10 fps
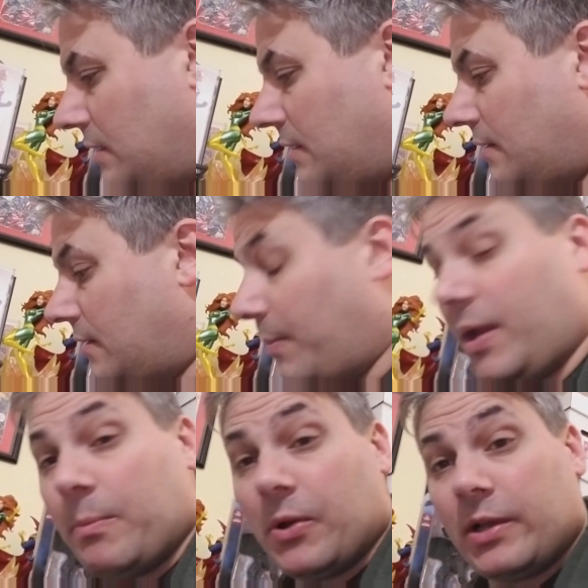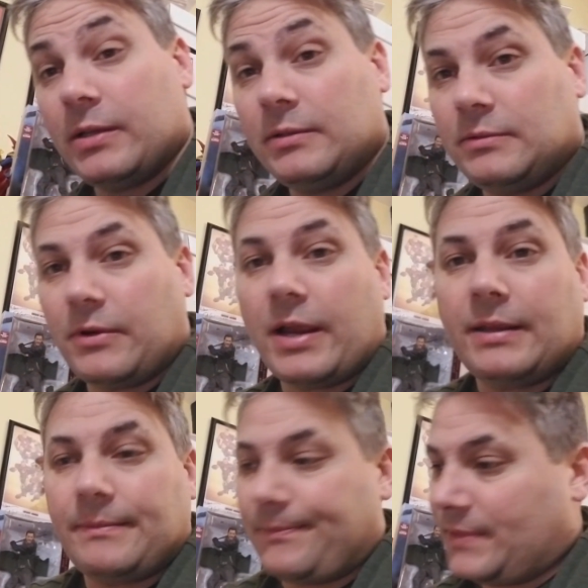The big book, right?
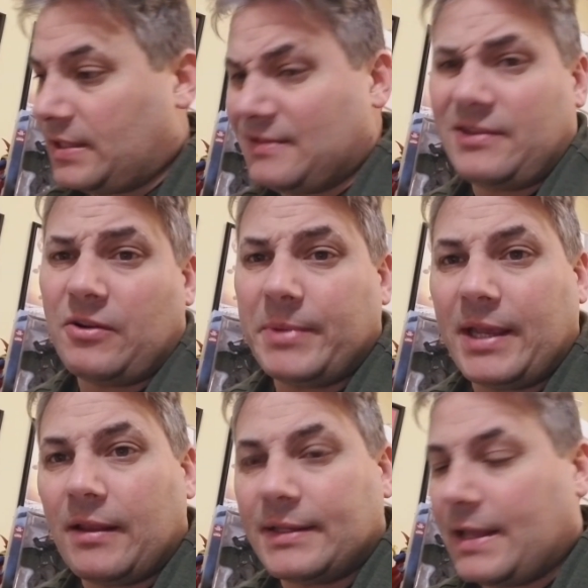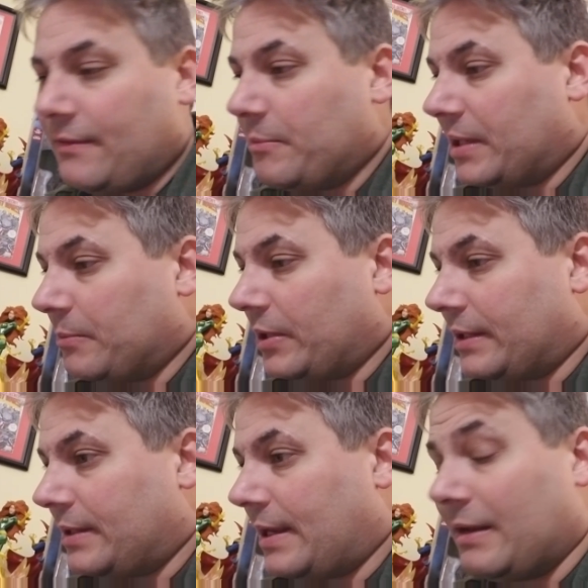Because you know me, I like to have a big book at
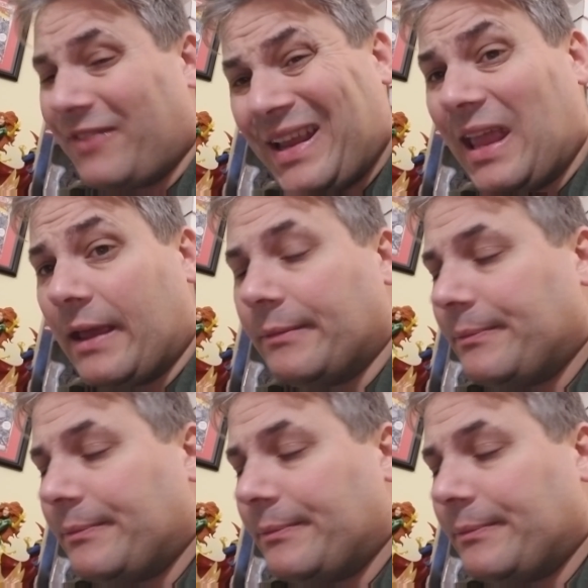the end if I can.